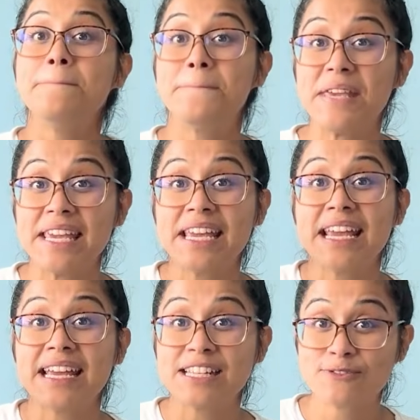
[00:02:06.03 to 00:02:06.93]
B
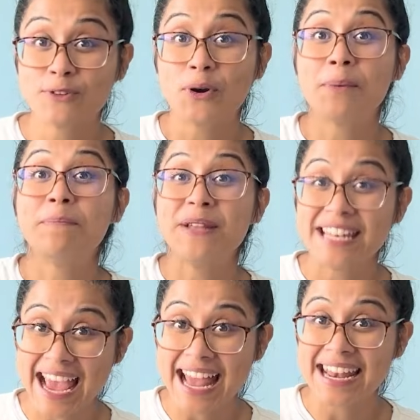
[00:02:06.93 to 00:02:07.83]
is for
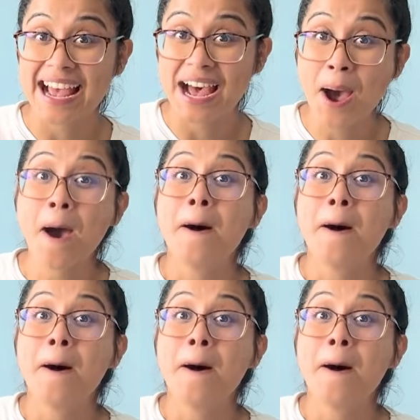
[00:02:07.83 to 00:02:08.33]
banana.